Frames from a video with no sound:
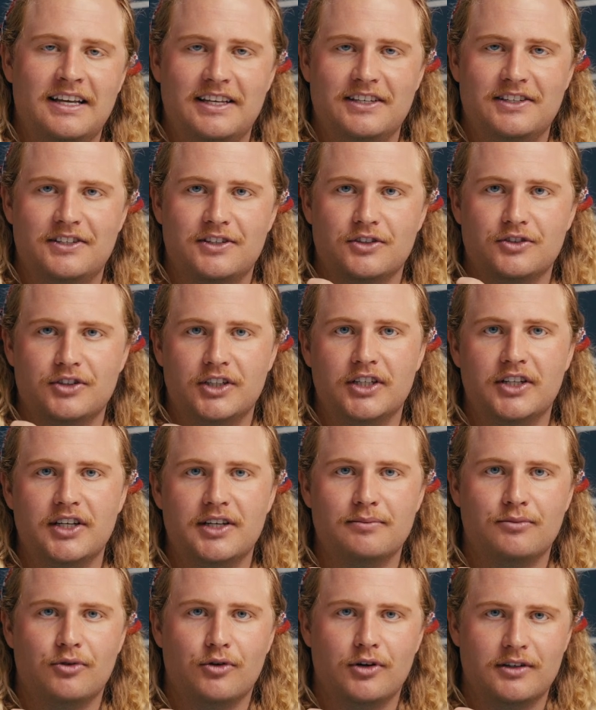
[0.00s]
this is a really
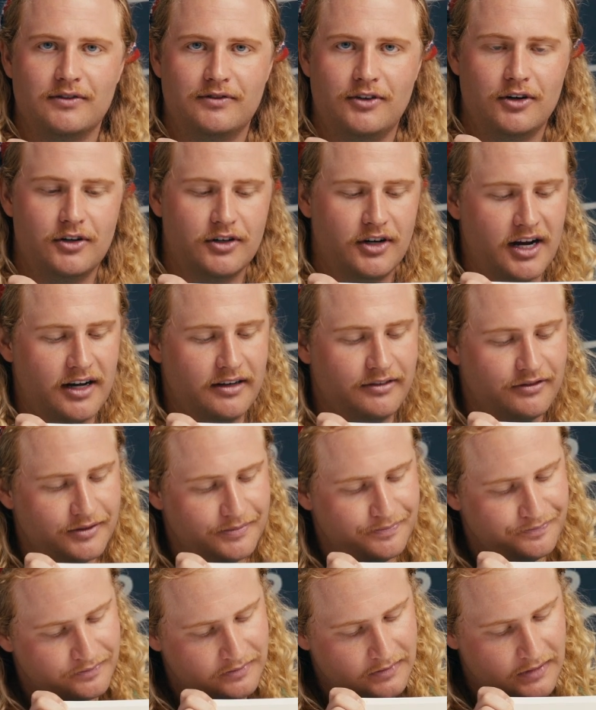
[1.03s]
important photograph,
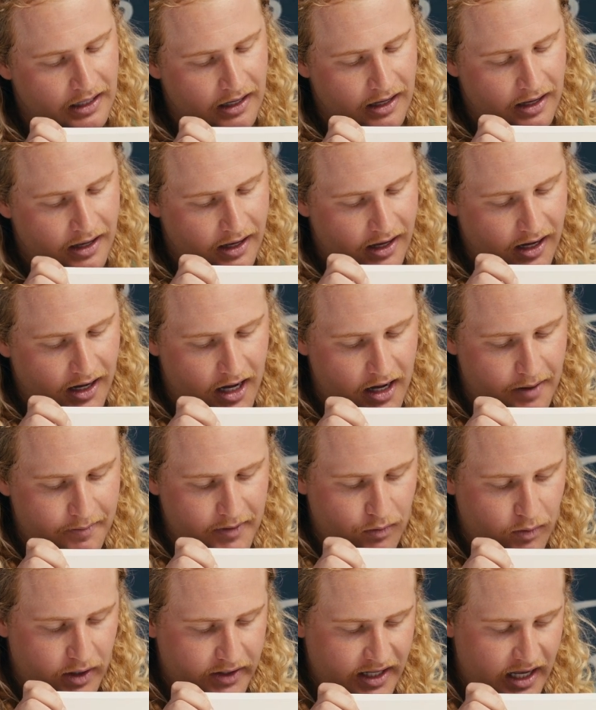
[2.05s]

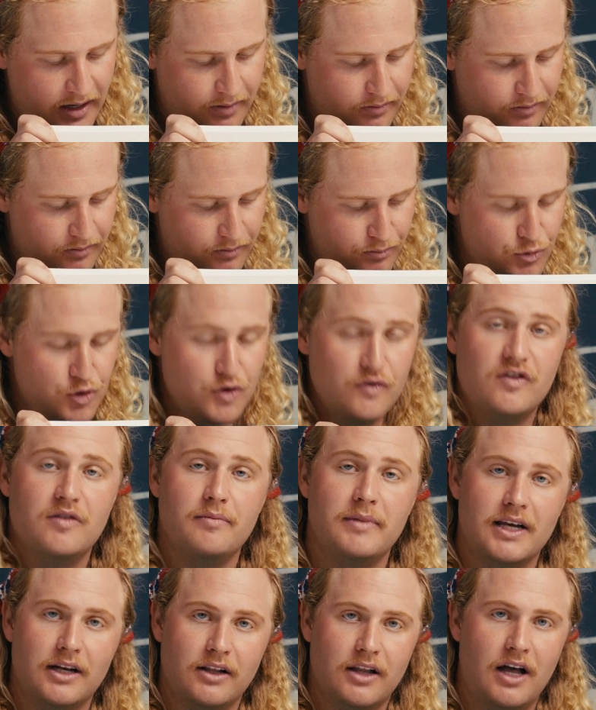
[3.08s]
and one that moved
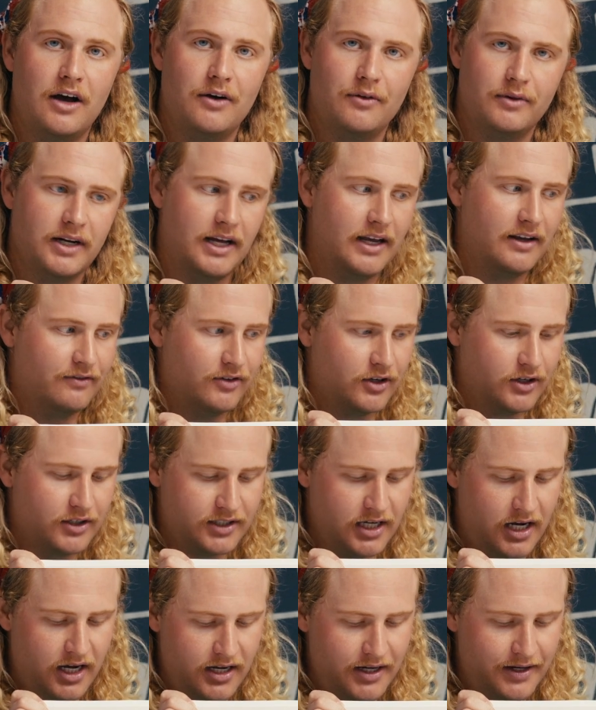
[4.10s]
me a lot when I first
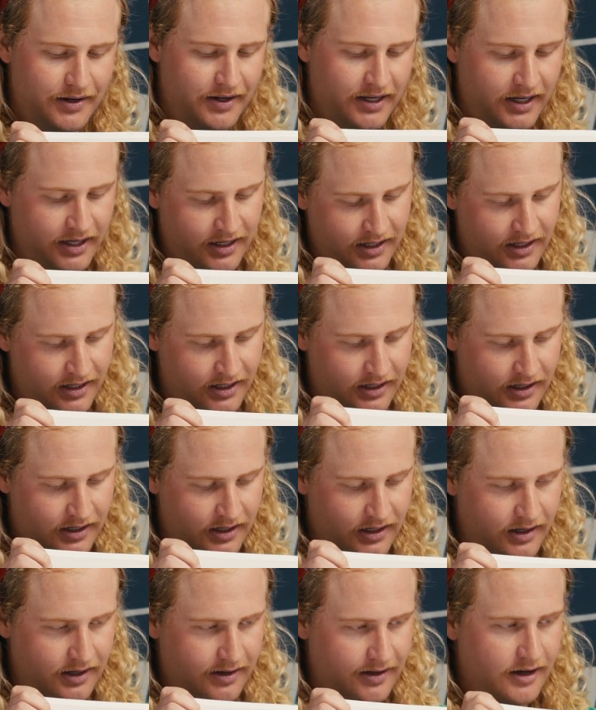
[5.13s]
saw it.
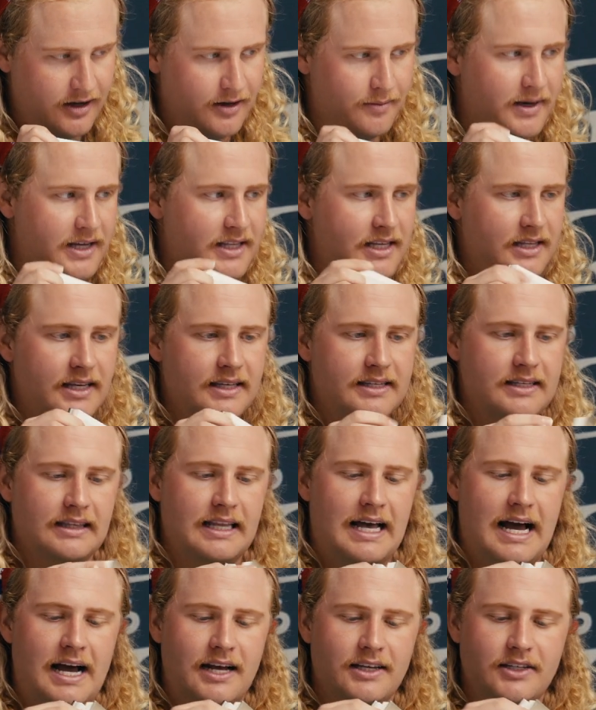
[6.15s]
And then this
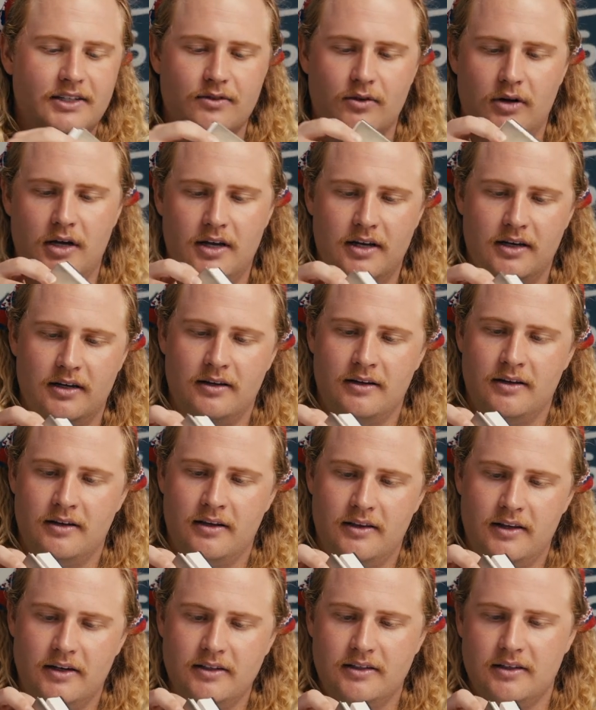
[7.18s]
last one,
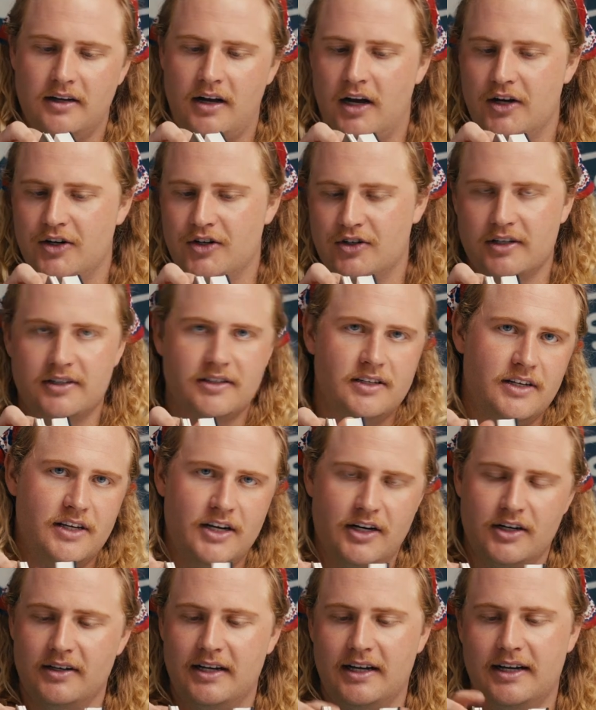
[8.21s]
and there's hundreds in
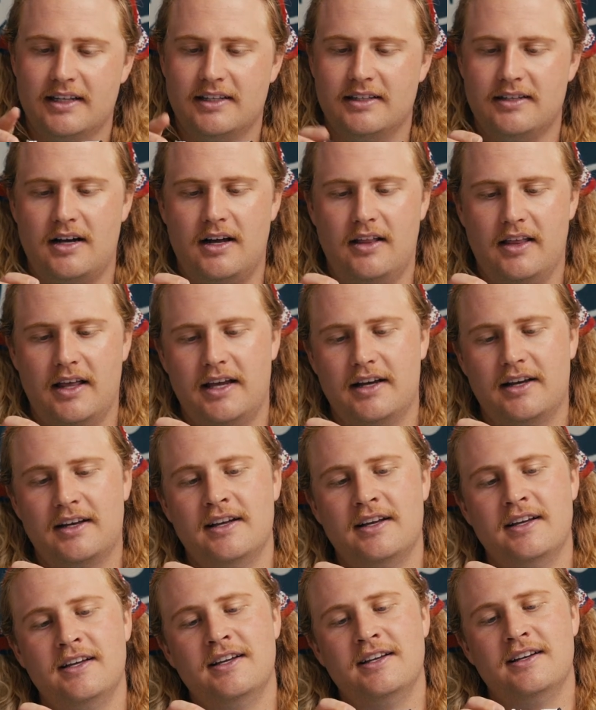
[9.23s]
here. Like, it's not like
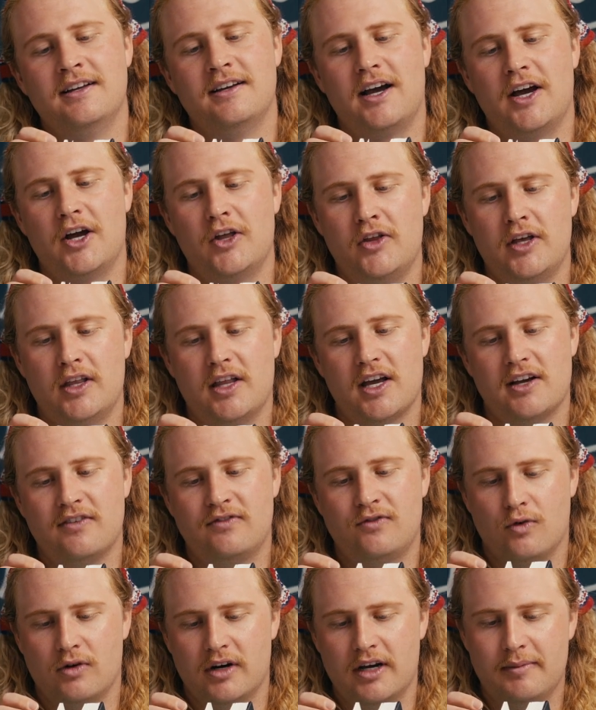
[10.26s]
I only like
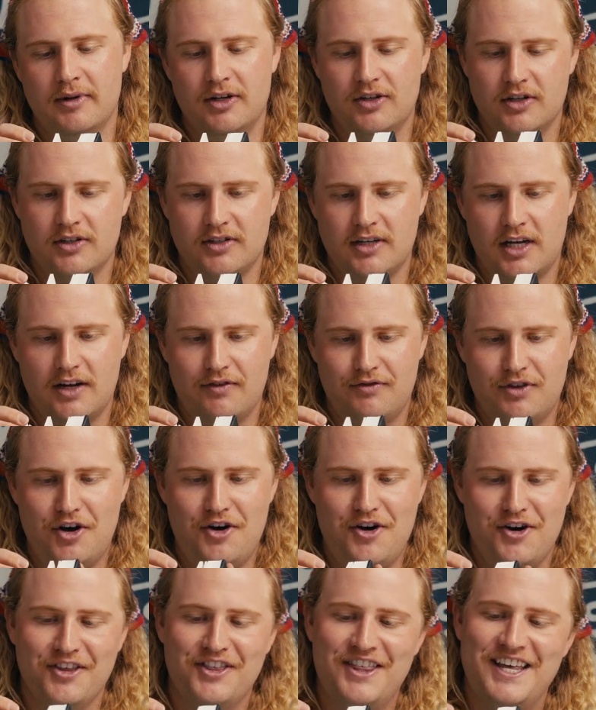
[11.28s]
4 images out of the
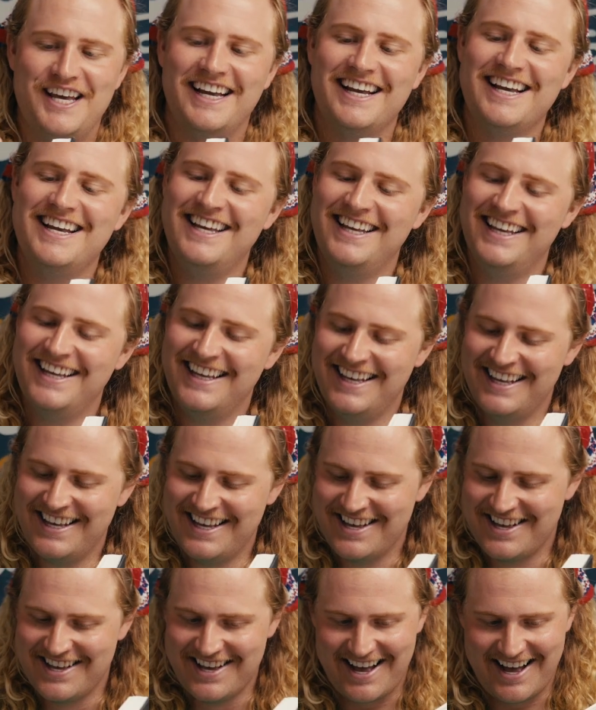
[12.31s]
whole thing.
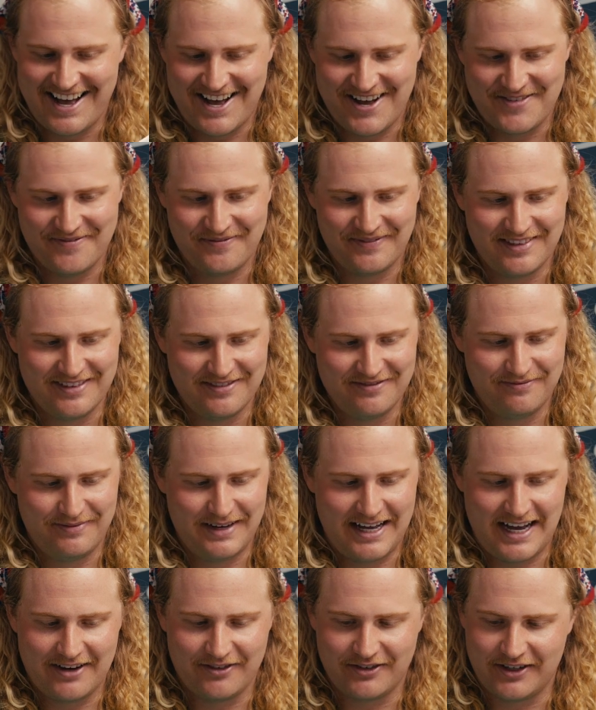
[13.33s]

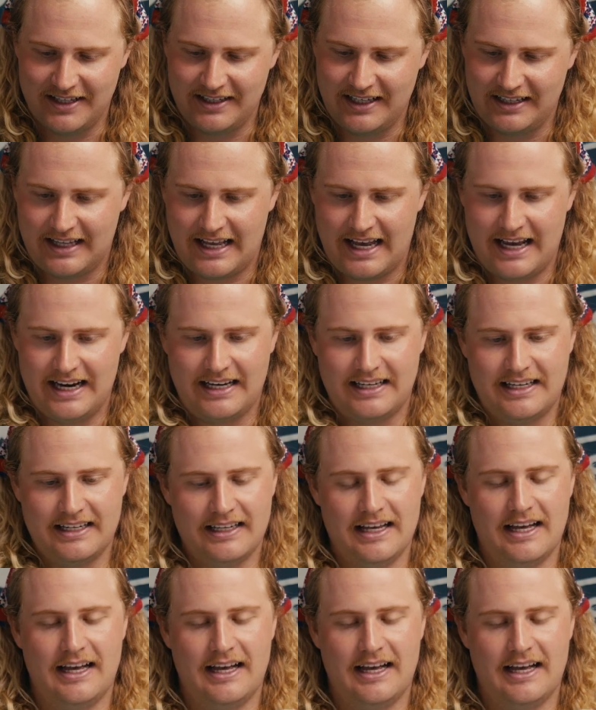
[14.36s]
But I really liked